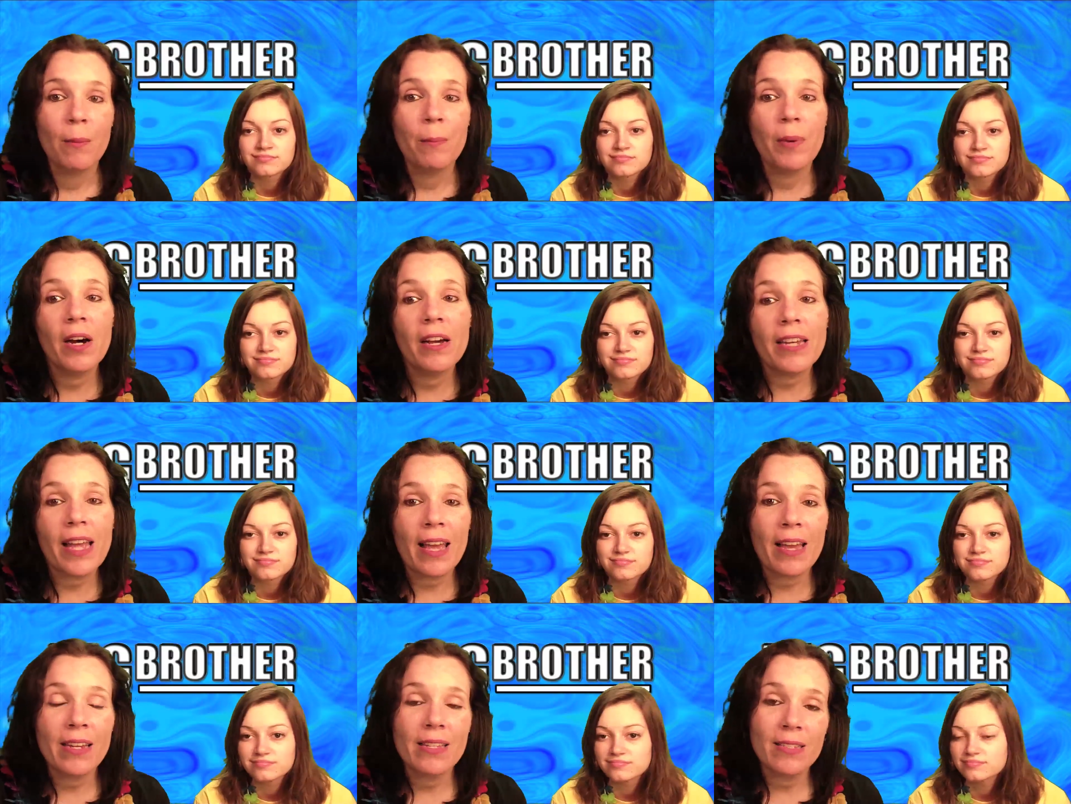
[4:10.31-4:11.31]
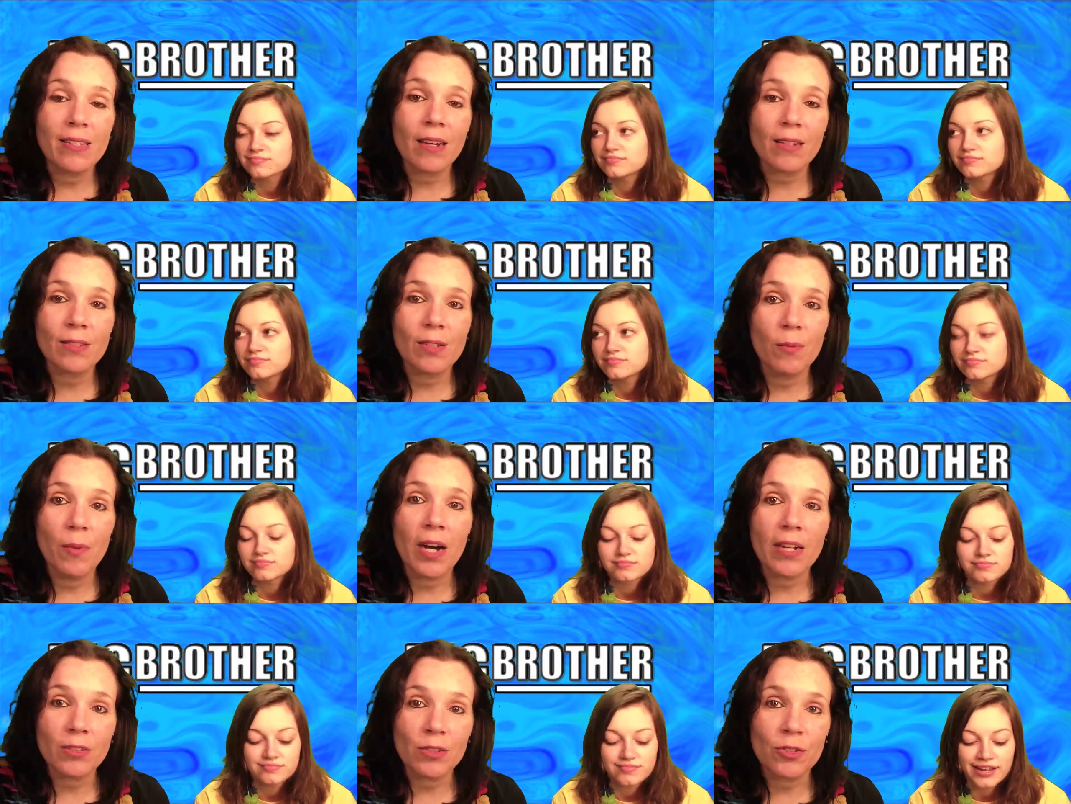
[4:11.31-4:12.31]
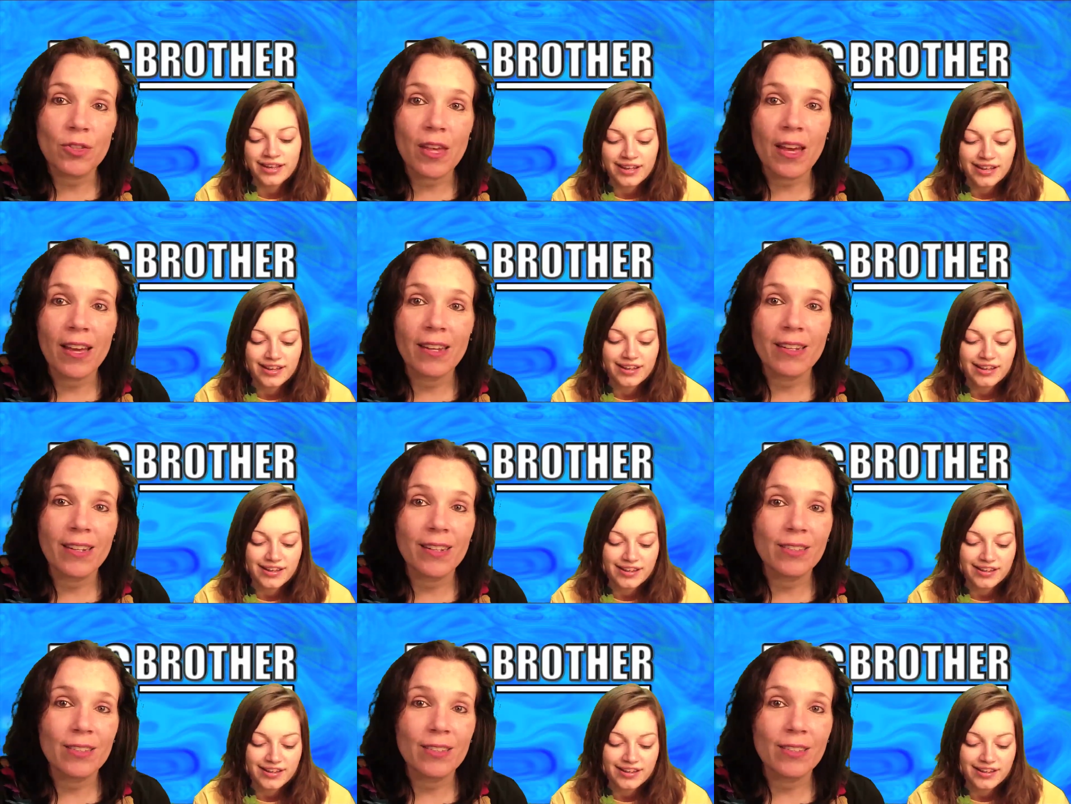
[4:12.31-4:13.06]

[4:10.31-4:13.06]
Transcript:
Speaker 1: But Annie sucks so much that